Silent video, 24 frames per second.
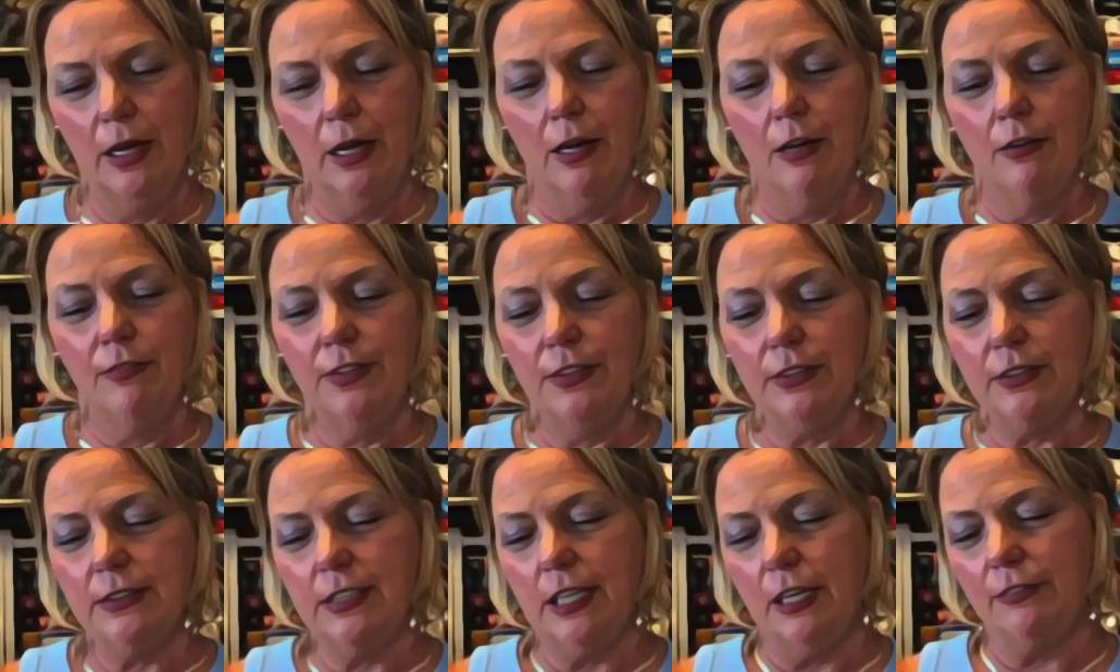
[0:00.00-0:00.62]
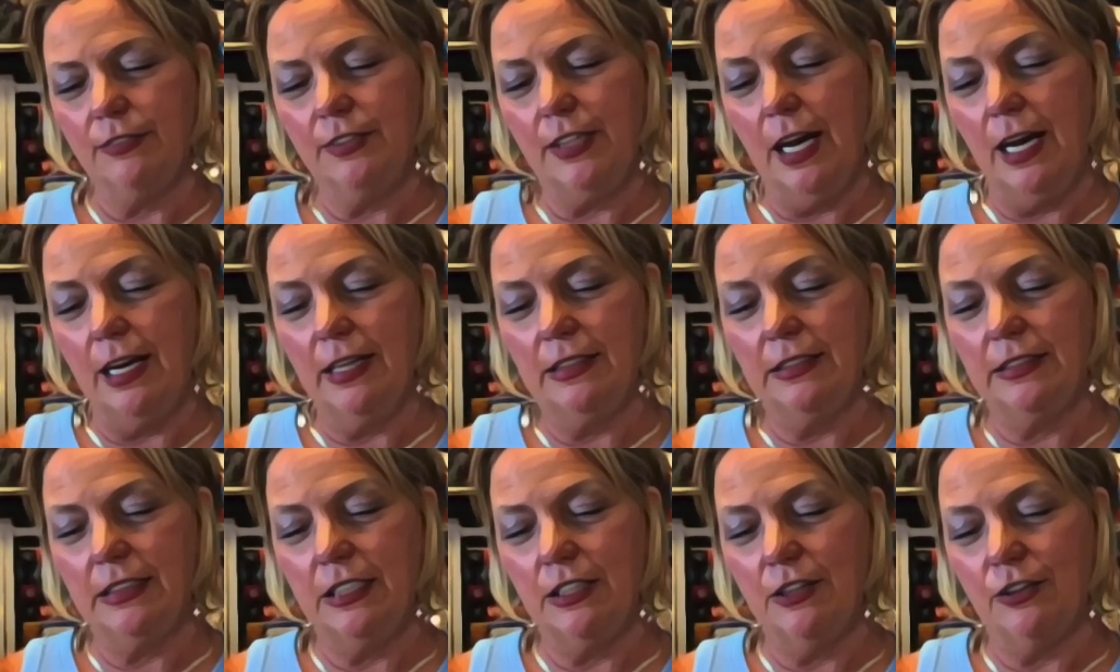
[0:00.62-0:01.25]
Philadelphia,
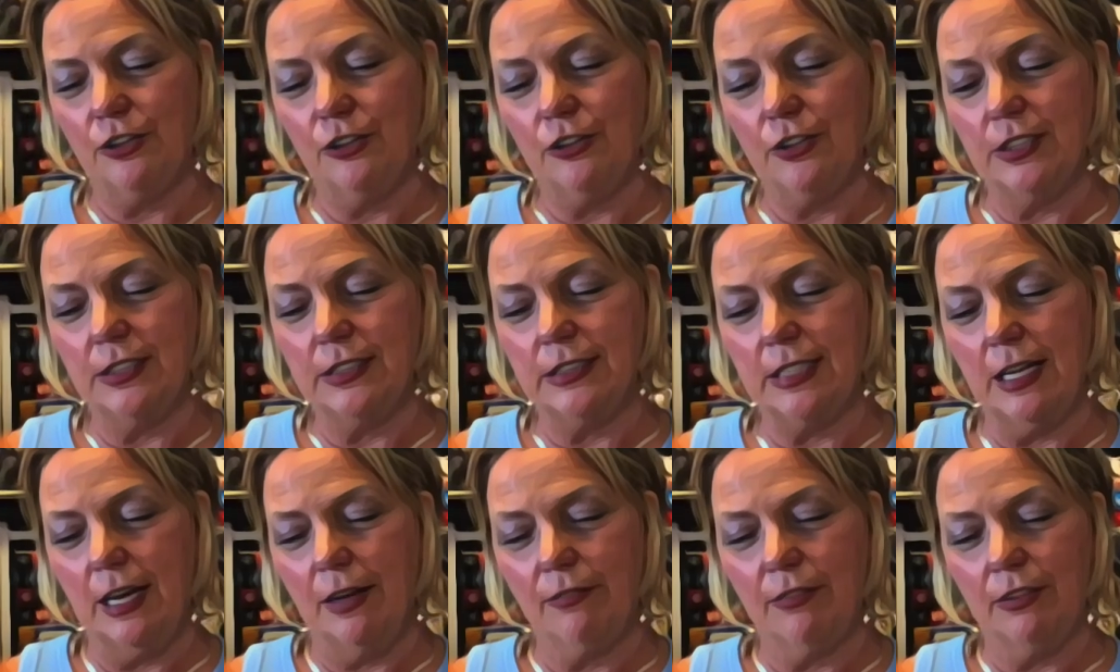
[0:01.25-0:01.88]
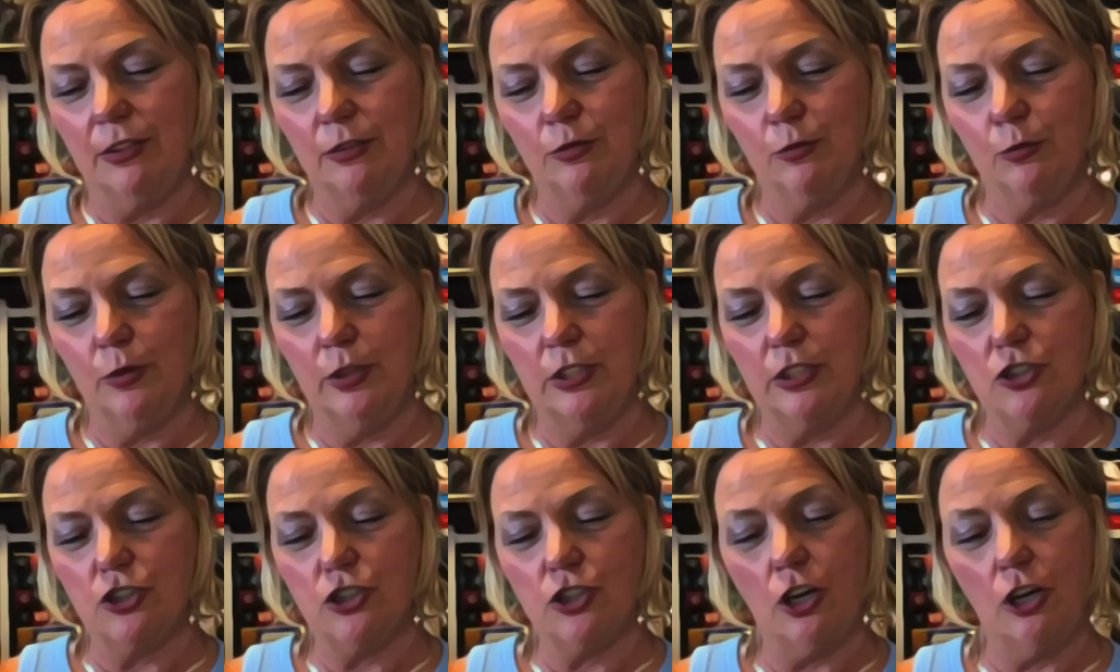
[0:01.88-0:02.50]
1837,
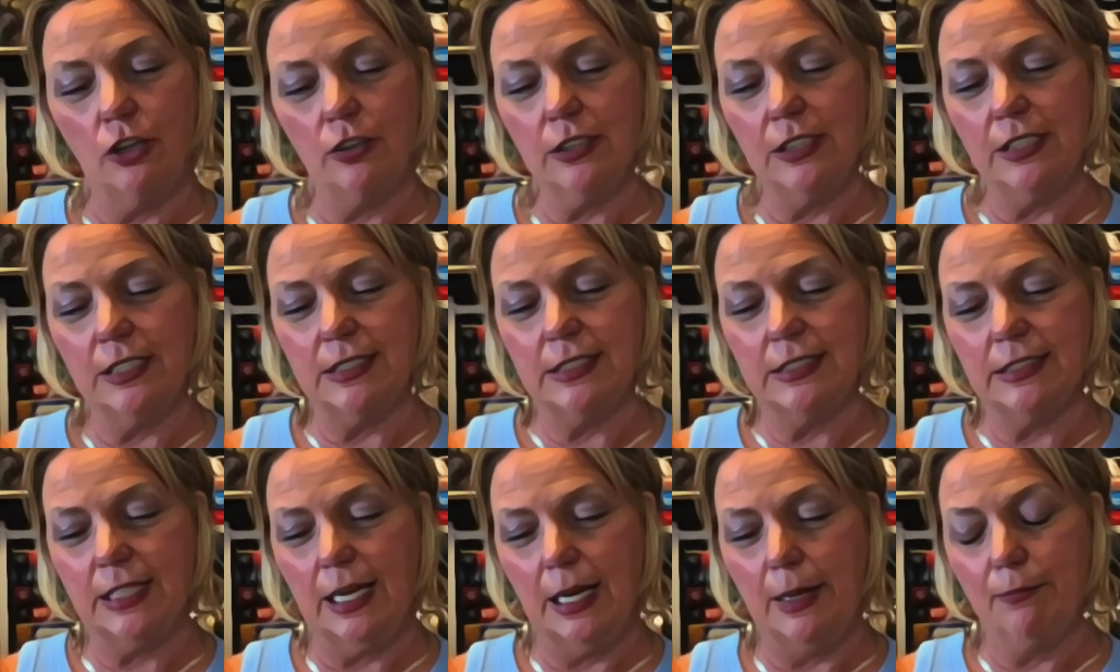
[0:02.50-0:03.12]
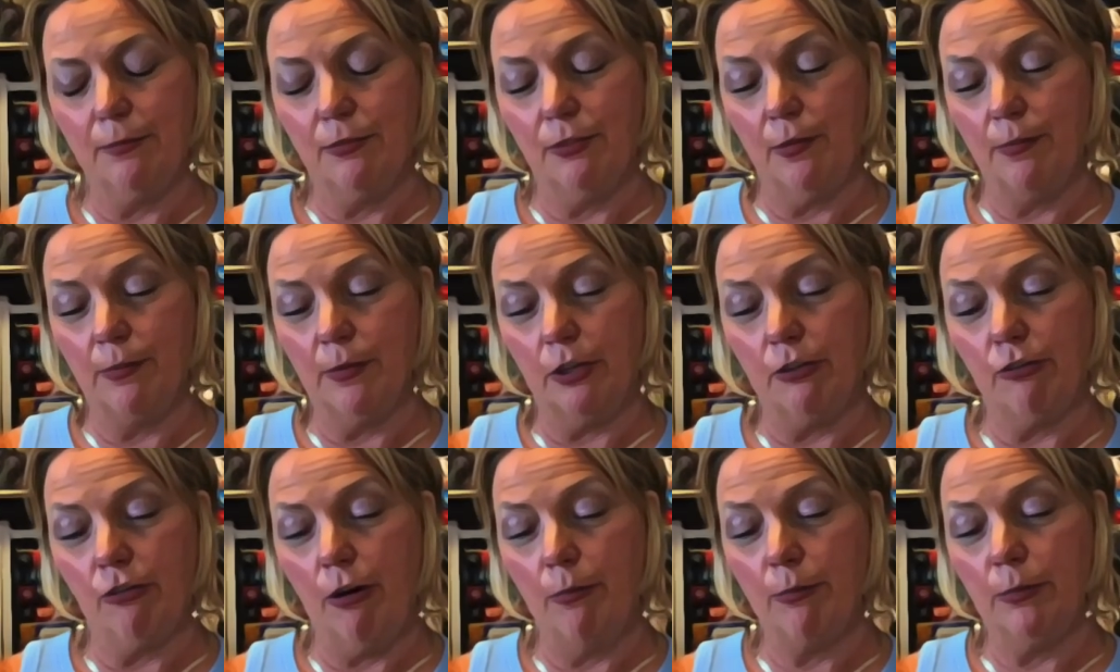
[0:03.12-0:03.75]
when Charlotte escaped from the
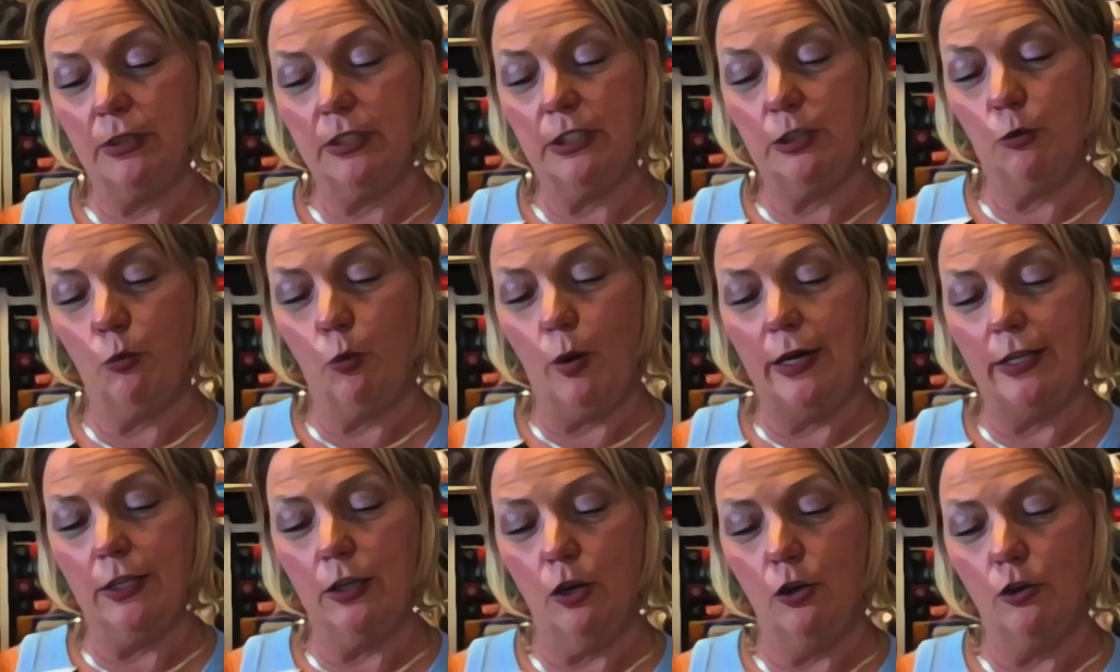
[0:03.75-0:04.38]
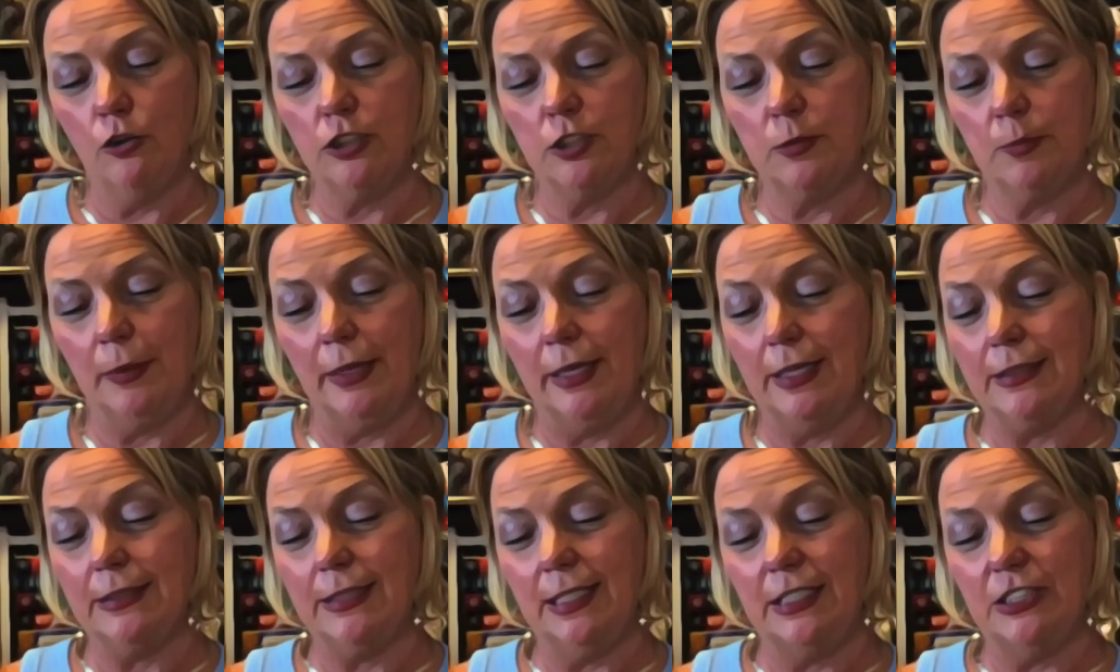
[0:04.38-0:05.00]
crumbling White Oaks
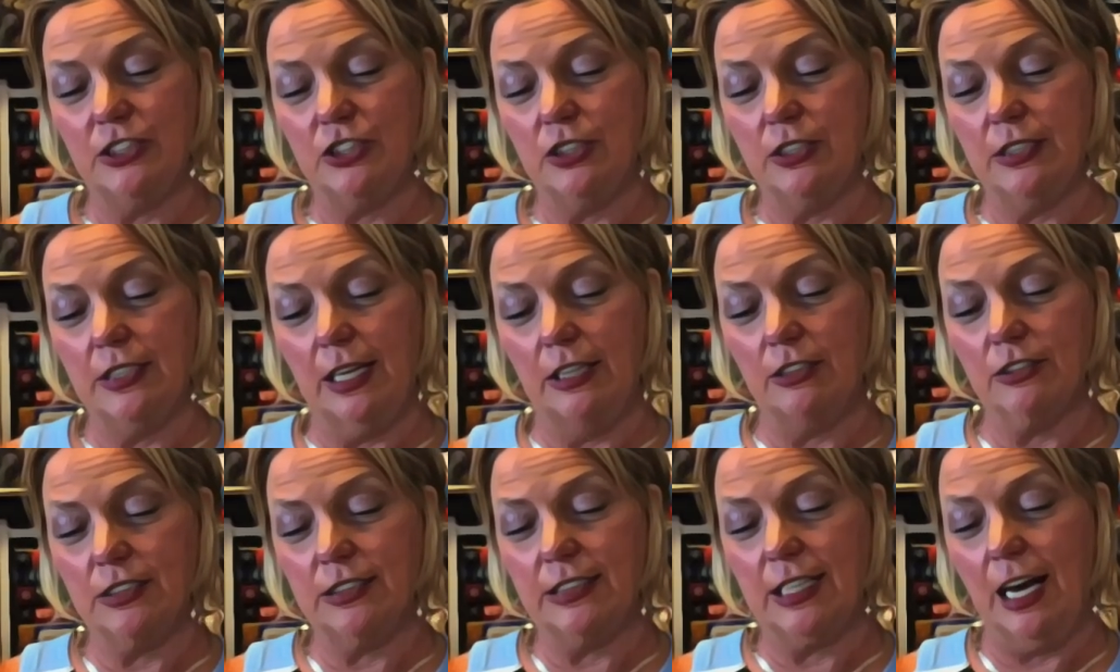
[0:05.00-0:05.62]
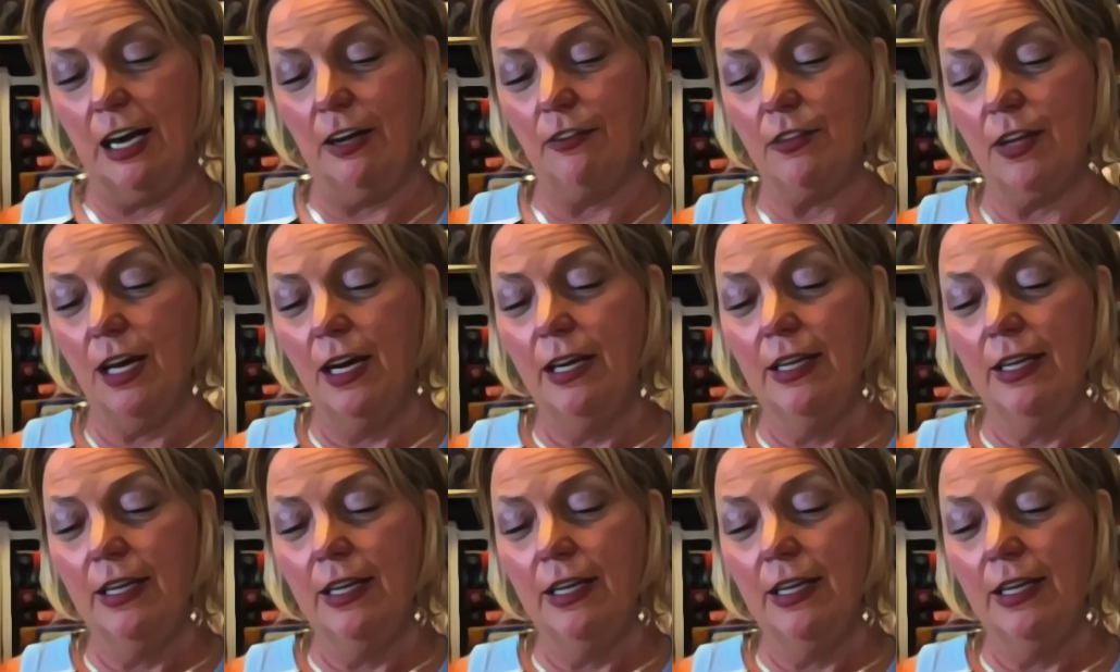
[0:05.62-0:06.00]
plantation down south,